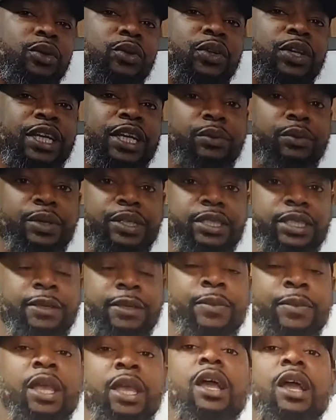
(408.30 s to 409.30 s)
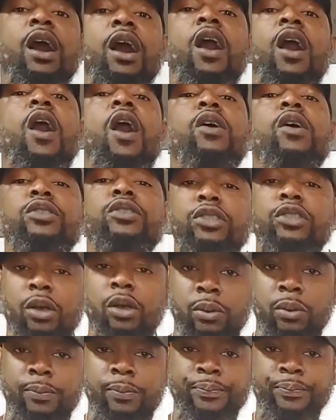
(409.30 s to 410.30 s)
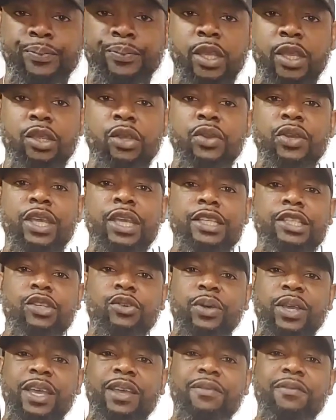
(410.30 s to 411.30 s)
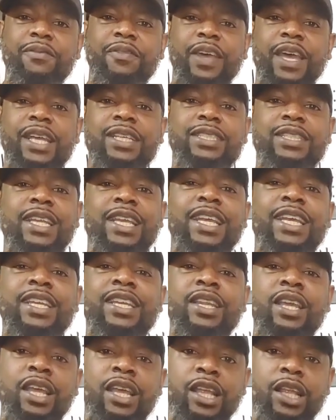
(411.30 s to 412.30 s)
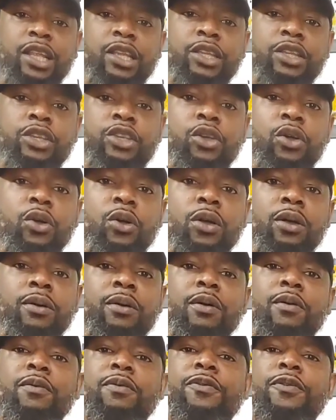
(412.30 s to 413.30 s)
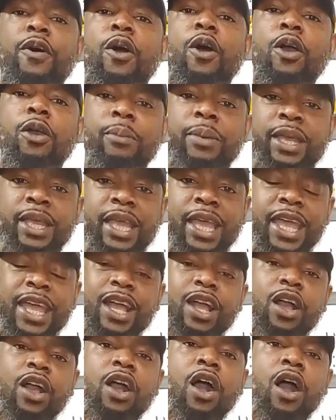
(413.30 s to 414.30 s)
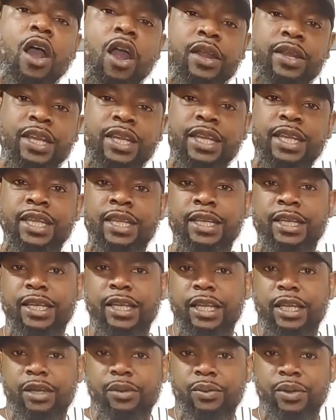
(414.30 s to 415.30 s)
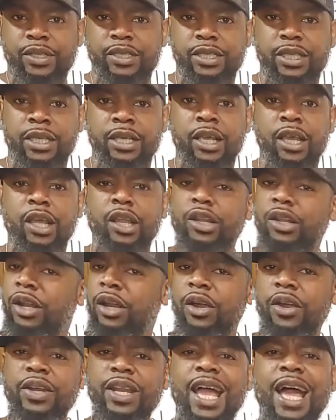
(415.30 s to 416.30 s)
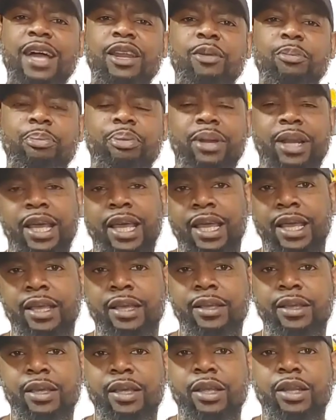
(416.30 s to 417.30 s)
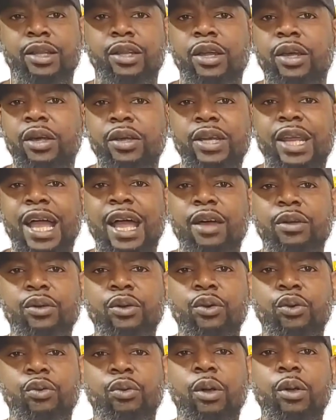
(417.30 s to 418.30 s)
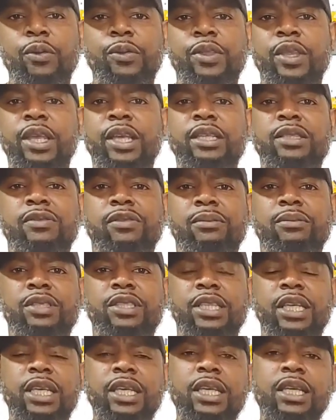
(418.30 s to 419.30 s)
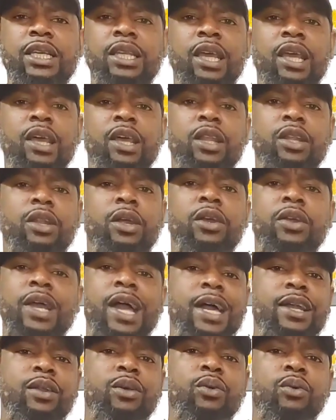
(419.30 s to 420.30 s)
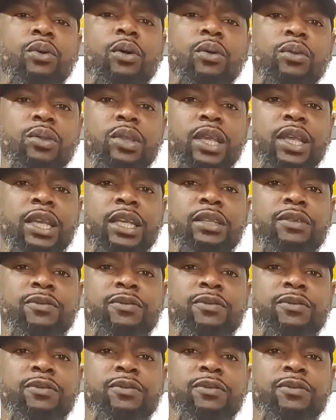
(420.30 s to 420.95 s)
literacy. Also, you need to invest in your farming and gardening literacy. Learn how to plant. Learn how to grow things from seed. Learn how to grow things